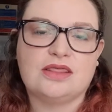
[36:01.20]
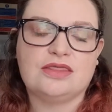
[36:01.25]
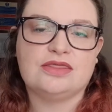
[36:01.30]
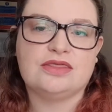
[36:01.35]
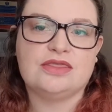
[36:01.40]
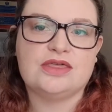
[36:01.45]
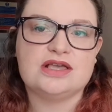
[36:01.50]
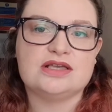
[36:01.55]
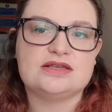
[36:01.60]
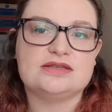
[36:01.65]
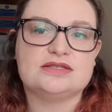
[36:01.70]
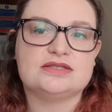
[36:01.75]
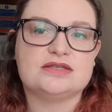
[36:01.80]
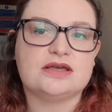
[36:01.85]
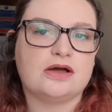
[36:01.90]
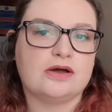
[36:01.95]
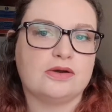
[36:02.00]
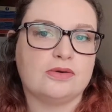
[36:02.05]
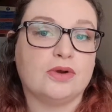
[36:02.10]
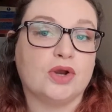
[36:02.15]
this
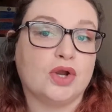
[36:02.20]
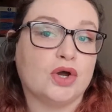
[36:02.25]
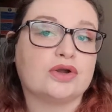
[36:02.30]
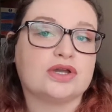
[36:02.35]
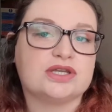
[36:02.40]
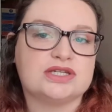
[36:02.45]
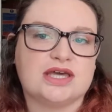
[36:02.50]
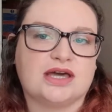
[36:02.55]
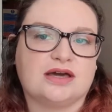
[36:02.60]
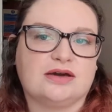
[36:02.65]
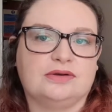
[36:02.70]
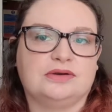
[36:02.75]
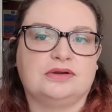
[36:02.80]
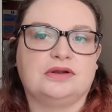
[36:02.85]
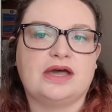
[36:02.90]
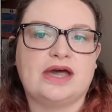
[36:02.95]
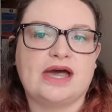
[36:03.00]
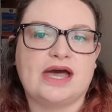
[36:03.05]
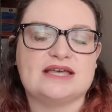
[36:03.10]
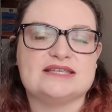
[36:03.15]
whole lockdown
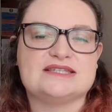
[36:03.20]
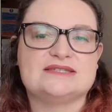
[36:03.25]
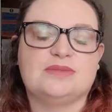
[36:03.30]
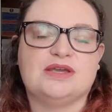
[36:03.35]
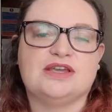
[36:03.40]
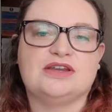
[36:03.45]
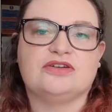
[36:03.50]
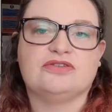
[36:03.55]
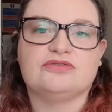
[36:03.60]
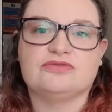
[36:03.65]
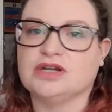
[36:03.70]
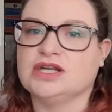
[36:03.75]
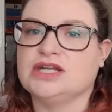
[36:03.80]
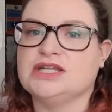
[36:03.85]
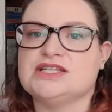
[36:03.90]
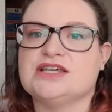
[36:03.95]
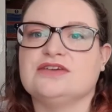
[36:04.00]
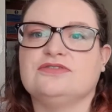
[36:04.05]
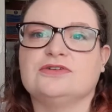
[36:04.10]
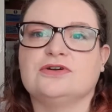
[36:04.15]
has been really
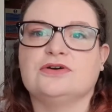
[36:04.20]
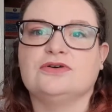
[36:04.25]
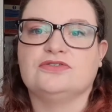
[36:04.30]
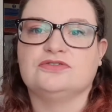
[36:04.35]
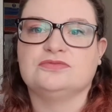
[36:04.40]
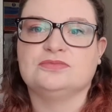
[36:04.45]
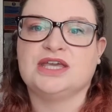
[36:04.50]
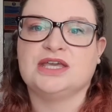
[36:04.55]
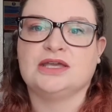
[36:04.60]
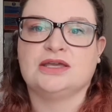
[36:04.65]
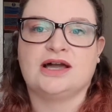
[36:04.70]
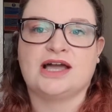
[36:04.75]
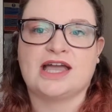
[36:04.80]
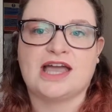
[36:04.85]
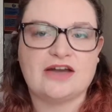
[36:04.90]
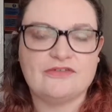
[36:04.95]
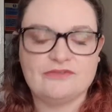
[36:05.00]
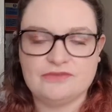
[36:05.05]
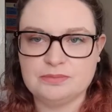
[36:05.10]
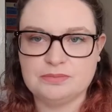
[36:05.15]
difficult for me. I
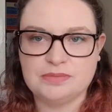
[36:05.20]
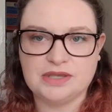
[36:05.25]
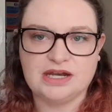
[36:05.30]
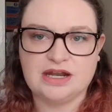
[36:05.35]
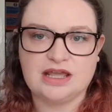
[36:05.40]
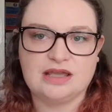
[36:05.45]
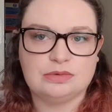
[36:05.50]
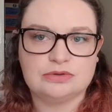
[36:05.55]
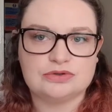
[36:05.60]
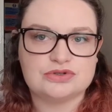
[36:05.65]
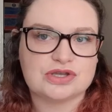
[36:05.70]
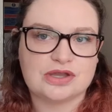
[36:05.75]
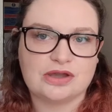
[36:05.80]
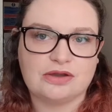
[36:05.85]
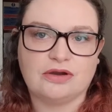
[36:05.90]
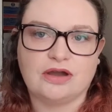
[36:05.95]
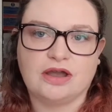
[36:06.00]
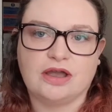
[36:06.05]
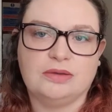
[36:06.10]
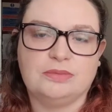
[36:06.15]
haven't been able to go
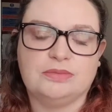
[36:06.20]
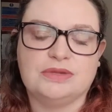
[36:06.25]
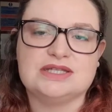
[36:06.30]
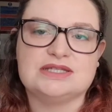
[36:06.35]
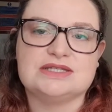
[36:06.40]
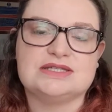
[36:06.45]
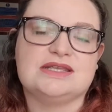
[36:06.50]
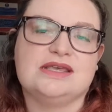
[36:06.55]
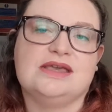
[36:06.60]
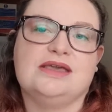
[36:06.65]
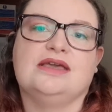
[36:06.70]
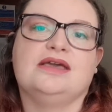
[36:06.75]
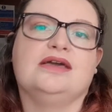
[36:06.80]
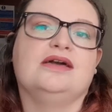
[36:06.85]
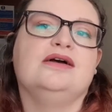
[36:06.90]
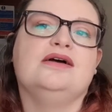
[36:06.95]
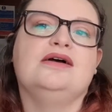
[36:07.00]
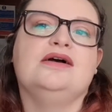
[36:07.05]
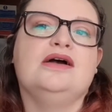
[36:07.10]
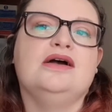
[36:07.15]
home and see
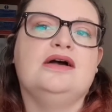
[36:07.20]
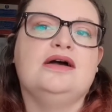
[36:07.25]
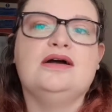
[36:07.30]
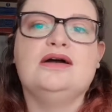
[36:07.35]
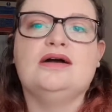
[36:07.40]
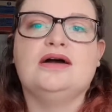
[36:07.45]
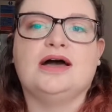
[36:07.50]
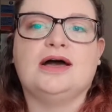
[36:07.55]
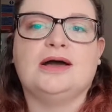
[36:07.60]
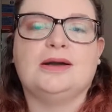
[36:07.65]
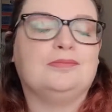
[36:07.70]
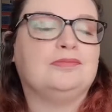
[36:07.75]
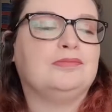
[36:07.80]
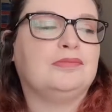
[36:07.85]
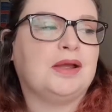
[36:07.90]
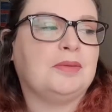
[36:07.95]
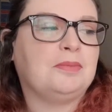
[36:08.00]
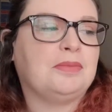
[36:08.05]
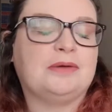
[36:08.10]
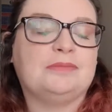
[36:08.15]

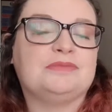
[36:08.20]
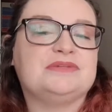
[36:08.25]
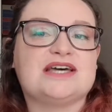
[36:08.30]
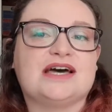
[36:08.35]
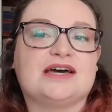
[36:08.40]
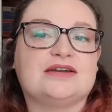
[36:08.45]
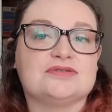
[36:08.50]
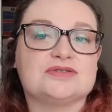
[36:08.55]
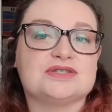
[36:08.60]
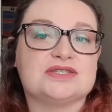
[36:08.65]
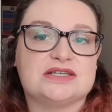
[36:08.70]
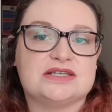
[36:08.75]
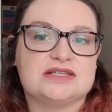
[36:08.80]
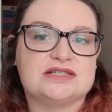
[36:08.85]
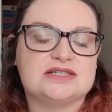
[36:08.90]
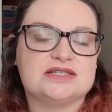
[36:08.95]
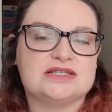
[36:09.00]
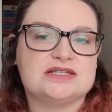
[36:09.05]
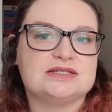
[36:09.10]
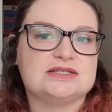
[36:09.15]
my mum, dad or
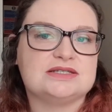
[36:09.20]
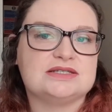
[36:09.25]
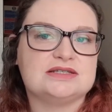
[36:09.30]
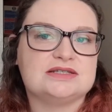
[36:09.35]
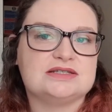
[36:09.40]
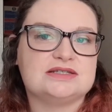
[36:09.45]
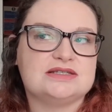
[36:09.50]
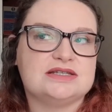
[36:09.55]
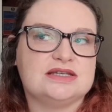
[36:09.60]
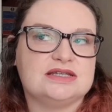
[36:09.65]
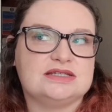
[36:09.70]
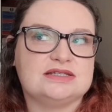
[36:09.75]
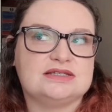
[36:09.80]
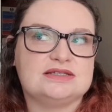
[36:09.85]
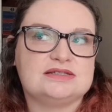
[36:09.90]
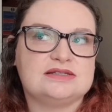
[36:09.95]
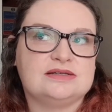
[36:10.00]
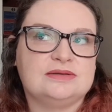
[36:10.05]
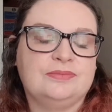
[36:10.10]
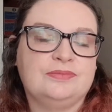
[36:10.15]
sisters
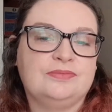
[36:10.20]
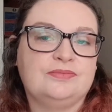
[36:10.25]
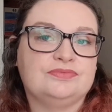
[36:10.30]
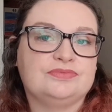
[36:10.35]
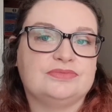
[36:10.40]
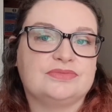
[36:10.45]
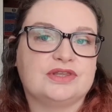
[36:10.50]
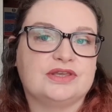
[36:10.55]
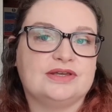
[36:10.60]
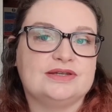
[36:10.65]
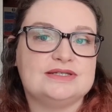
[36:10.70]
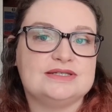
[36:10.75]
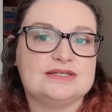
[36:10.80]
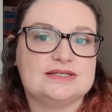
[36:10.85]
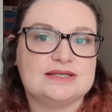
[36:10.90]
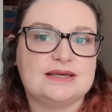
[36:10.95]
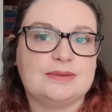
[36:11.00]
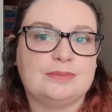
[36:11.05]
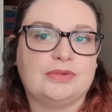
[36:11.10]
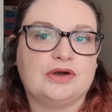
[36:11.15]
since
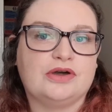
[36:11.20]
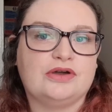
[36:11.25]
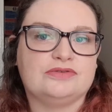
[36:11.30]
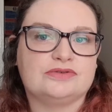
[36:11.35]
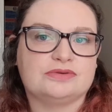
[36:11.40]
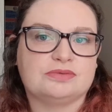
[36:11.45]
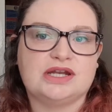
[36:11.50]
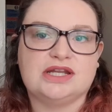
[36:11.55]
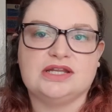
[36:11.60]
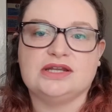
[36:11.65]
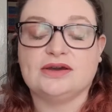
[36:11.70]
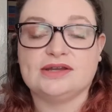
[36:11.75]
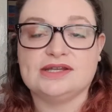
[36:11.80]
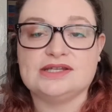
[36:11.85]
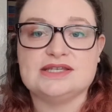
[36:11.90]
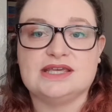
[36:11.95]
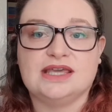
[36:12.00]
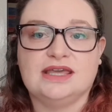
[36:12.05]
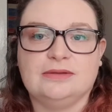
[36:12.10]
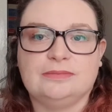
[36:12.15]
December of
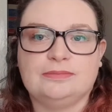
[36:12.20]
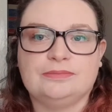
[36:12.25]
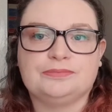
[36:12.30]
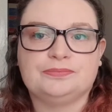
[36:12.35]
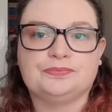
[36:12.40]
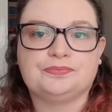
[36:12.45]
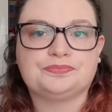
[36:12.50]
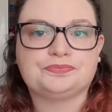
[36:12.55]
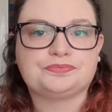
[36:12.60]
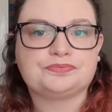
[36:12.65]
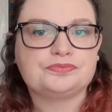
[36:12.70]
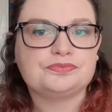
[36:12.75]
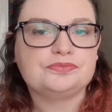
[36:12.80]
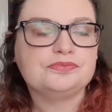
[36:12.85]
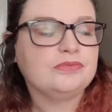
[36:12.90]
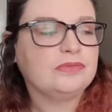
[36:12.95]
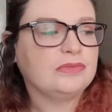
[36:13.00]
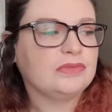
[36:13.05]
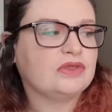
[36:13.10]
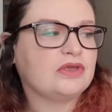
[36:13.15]
2019,
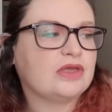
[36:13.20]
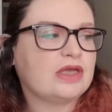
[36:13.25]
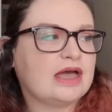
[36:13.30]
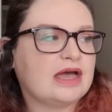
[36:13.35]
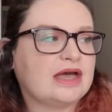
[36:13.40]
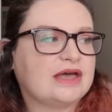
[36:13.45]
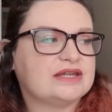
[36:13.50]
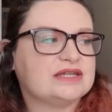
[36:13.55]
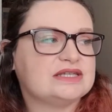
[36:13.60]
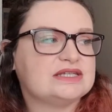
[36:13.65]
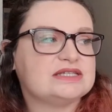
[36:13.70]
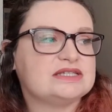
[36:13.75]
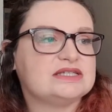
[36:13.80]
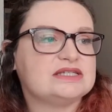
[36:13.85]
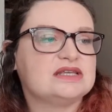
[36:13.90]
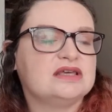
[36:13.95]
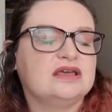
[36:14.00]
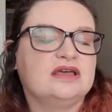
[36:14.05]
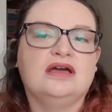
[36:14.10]
and